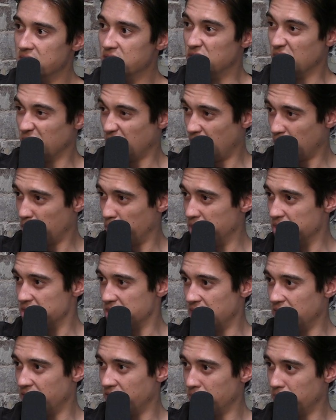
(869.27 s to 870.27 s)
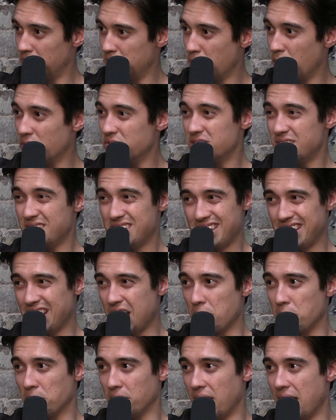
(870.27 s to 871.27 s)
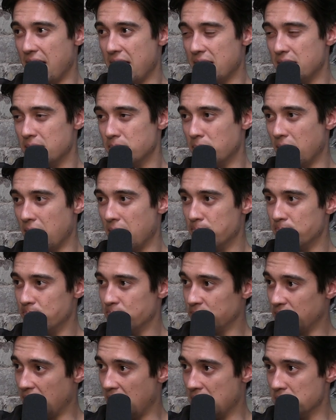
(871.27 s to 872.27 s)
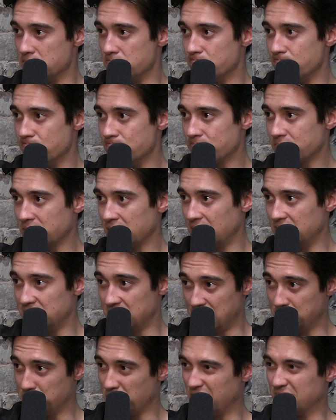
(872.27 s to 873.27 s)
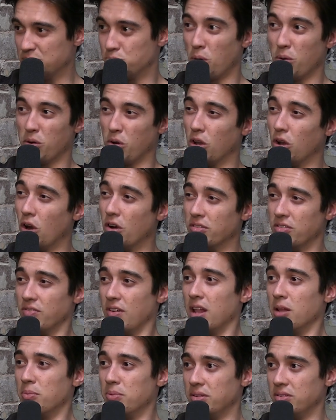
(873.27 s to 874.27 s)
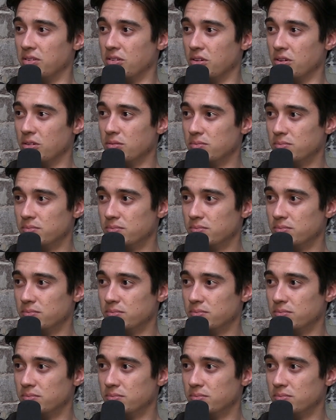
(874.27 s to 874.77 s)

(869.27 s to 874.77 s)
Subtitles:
Do you like what you see from him? Obviously, he's a young player, but seems like he's probably got a lot of developing to do.